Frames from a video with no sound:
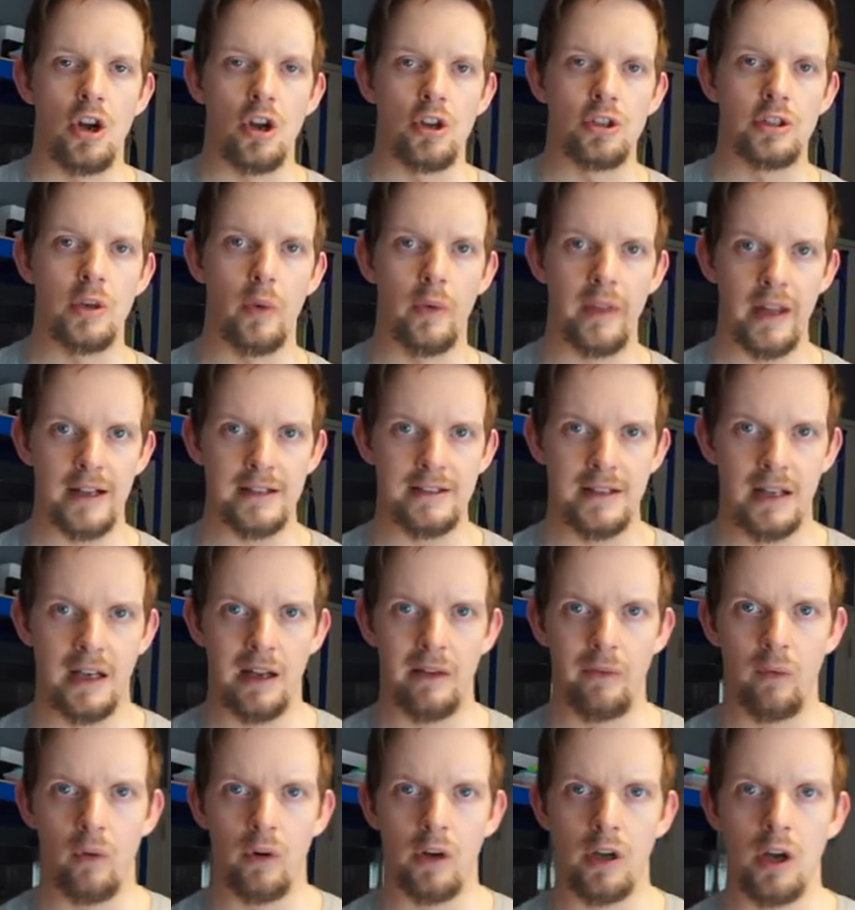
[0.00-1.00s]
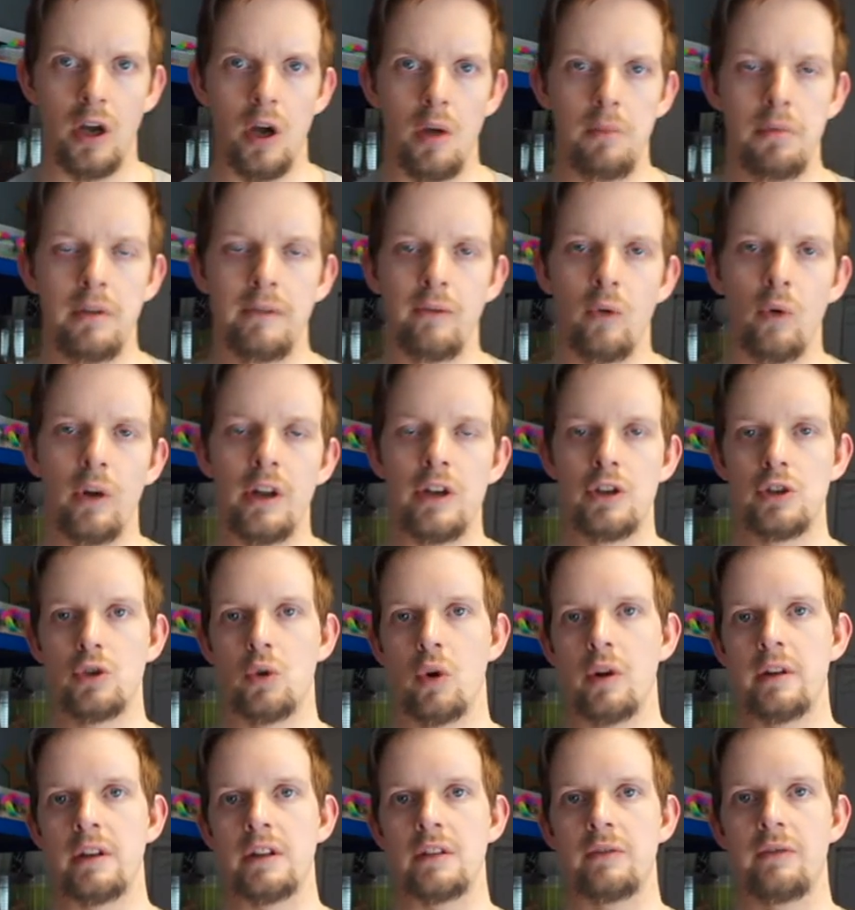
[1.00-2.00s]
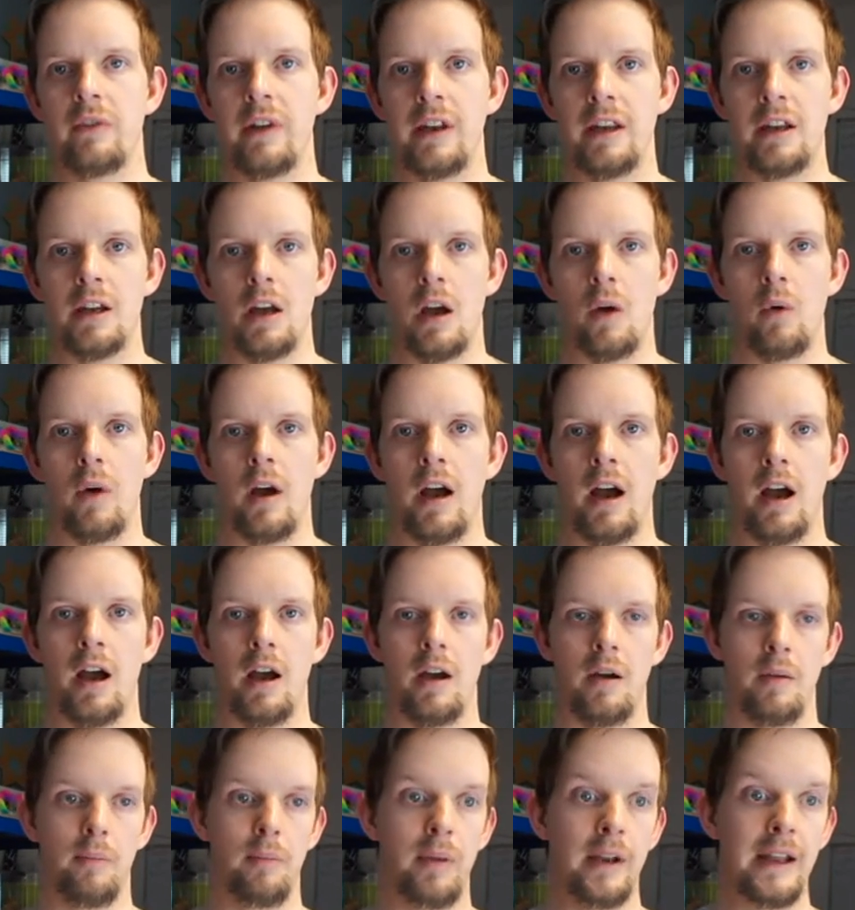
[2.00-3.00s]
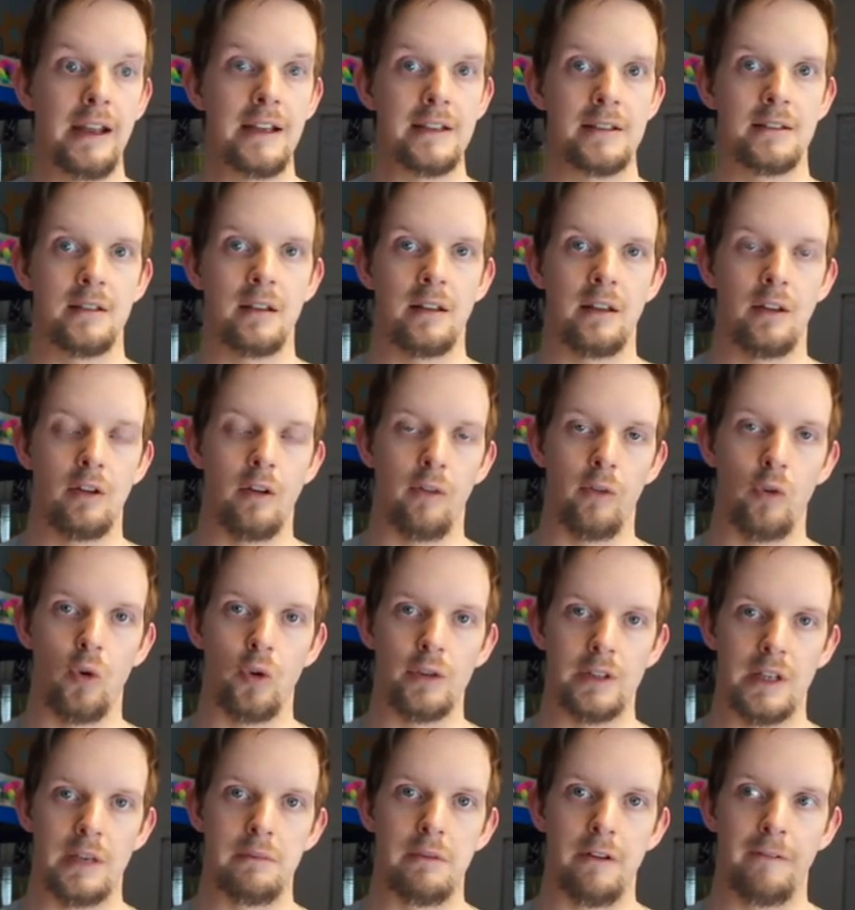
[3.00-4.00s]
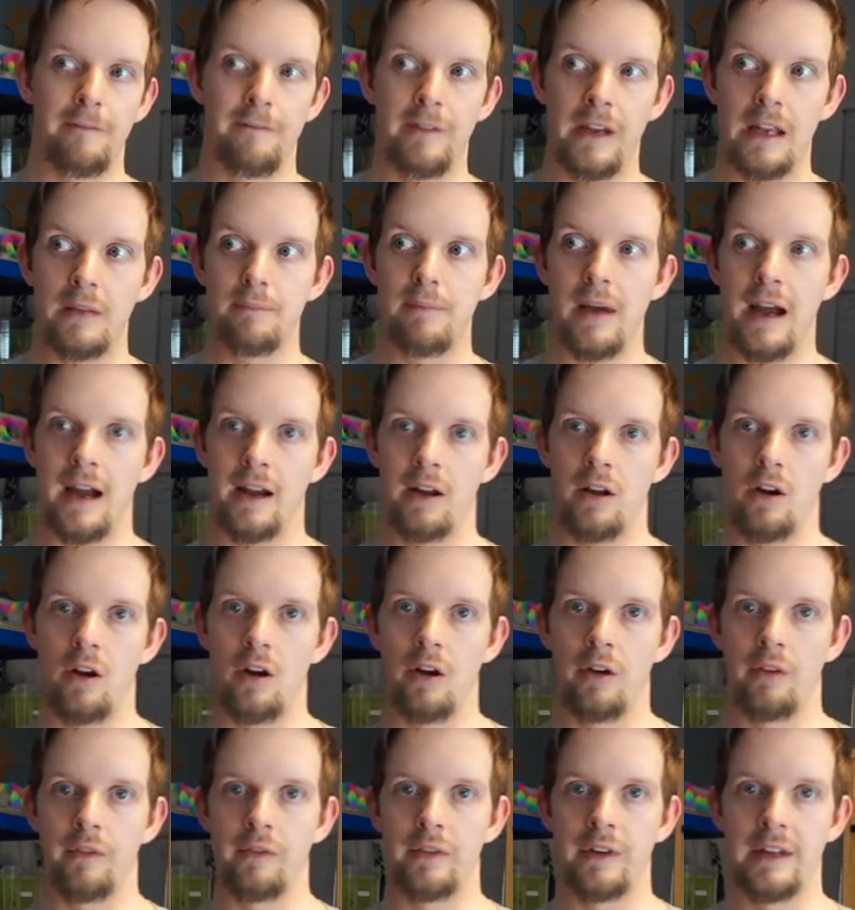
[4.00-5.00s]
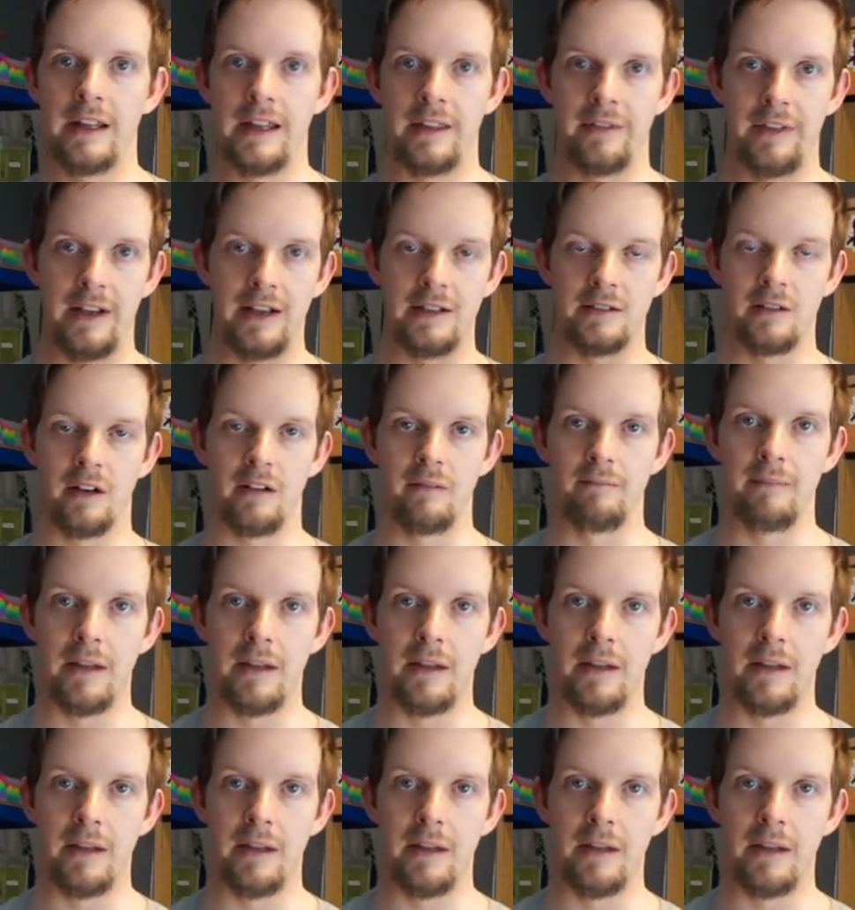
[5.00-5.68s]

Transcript: So with that said, everyone, I hope you've all enjoyed this video. Please, of course, give me feedback on the things that I've